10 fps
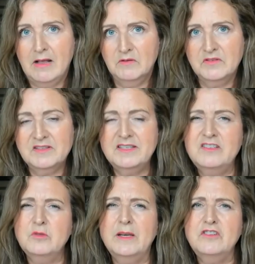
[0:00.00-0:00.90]
around the
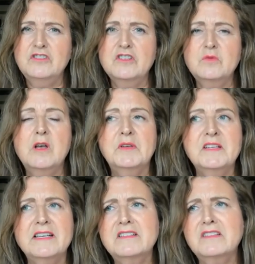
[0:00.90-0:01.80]
situation as well.
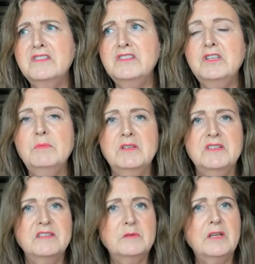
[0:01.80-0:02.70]
Because as
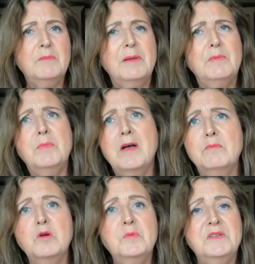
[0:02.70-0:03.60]
consumers, as people
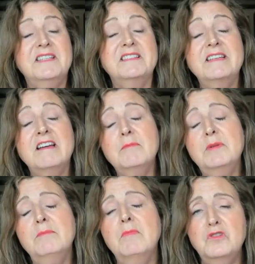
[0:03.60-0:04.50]
buying property, it's a
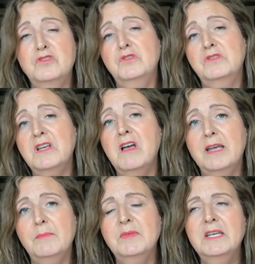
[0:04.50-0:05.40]
terribly emotional
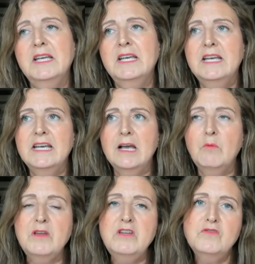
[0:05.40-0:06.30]
time.
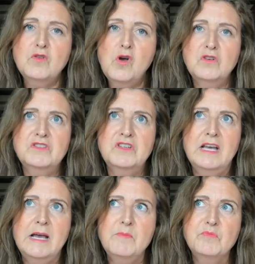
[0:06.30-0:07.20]
And when you've got
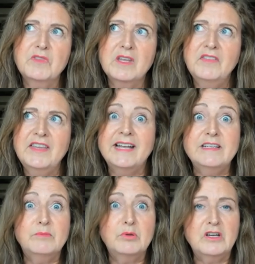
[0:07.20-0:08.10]
the
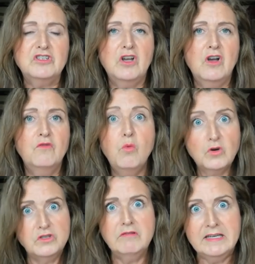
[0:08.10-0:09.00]
added pressure of
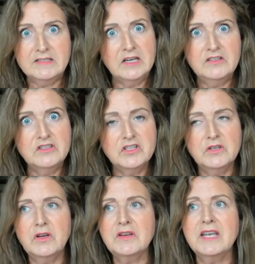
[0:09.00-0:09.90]
what a rate's going to
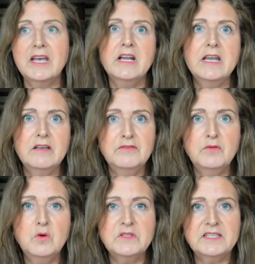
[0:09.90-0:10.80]
do, can I
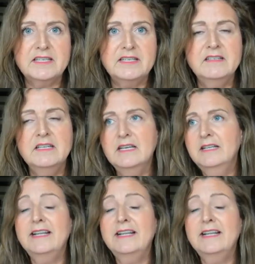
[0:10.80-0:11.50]
afford it in,